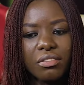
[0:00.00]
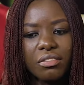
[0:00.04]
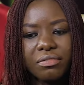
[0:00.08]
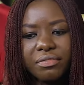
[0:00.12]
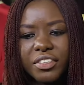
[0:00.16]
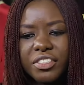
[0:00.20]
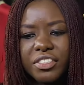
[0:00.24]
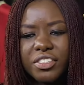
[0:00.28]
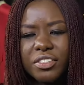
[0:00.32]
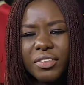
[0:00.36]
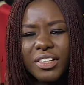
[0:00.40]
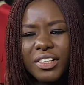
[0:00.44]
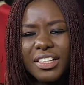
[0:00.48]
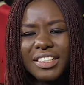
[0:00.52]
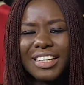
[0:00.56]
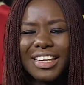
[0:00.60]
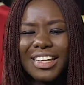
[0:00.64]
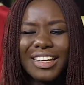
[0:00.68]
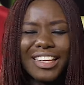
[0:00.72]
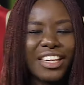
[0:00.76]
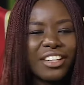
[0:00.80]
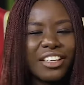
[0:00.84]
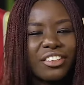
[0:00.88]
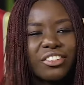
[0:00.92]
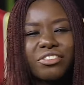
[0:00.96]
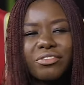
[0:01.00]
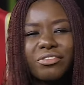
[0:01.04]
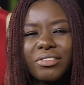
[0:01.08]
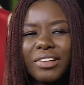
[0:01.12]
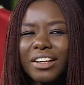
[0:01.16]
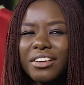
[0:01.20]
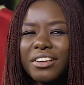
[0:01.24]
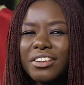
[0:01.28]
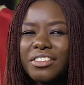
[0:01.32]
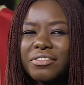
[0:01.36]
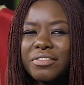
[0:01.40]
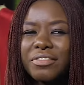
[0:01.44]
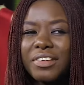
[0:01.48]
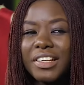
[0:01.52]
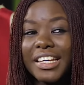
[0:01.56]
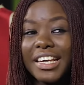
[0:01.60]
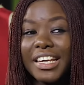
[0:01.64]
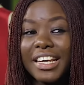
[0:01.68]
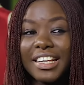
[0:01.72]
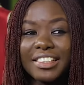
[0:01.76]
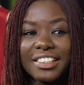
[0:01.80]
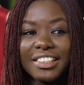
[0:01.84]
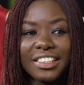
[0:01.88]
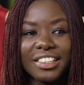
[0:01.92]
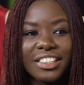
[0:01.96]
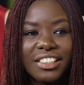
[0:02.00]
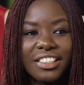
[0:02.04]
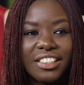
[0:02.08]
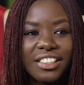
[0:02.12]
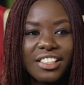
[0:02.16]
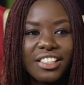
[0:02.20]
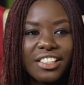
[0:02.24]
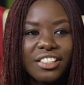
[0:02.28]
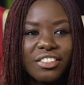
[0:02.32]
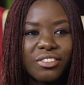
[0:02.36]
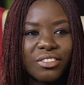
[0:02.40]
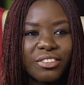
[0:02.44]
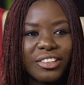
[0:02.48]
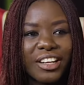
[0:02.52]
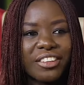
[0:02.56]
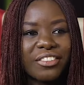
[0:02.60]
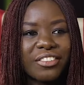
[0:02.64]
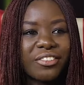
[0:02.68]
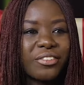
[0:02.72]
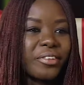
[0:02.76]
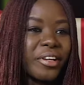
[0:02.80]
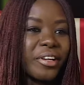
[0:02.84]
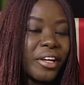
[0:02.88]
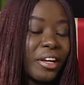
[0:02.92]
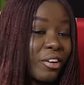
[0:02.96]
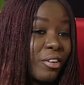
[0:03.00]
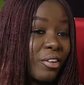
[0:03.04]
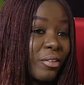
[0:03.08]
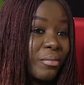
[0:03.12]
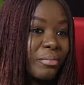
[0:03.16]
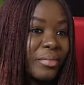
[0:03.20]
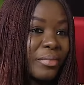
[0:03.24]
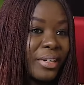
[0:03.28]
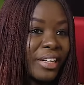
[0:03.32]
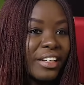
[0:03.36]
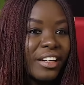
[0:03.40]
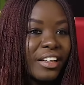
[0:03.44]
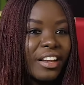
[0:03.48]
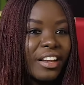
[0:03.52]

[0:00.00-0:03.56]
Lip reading: first of all, it's an industry that doesn't really exist, so there's no incumbent.